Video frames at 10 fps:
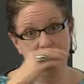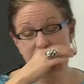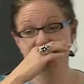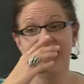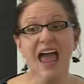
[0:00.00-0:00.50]

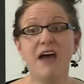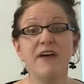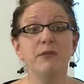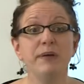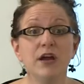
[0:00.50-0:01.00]
because I have
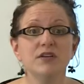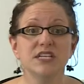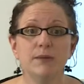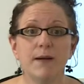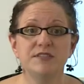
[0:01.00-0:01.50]
had parents
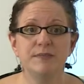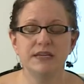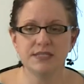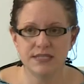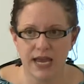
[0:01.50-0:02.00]
come up to me
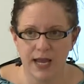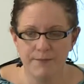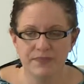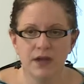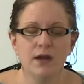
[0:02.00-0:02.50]
and say,
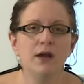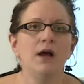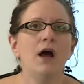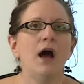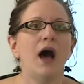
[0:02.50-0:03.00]

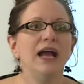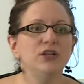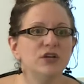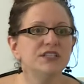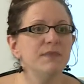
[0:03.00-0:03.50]
I
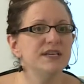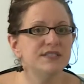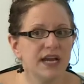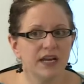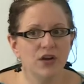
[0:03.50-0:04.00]
looked at my
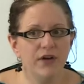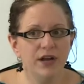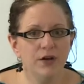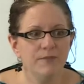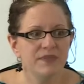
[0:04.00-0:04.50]
second
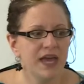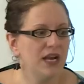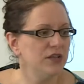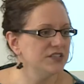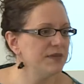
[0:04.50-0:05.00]
grader and
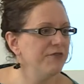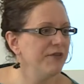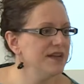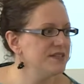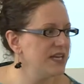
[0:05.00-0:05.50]
I looked at my
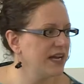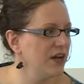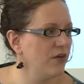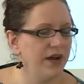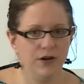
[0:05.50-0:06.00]
friend's
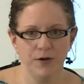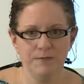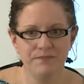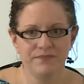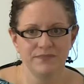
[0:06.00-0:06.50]
second grader,
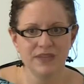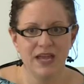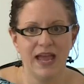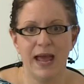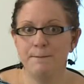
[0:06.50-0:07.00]

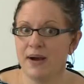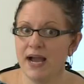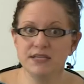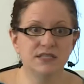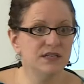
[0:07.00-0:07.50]
and
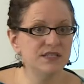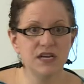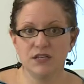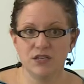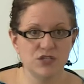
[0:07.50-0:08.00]
my son's
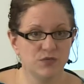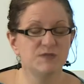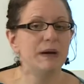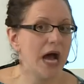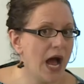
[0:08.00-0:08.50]
English
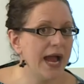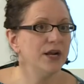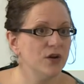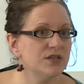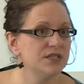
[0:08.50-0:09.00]
was
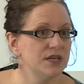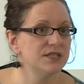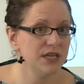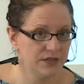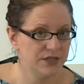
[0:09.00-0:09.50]
behind her
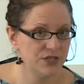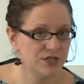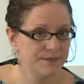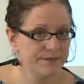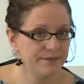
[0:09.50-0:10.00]
son's
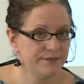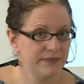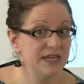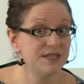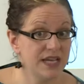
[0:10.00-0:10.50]
English
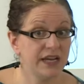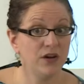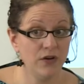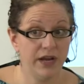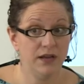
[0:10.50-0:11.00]
in
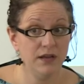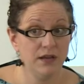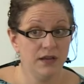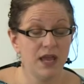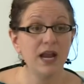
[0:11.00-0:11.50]
second grade,
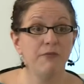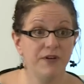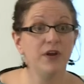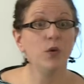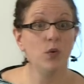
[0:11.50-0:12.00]
and I'm very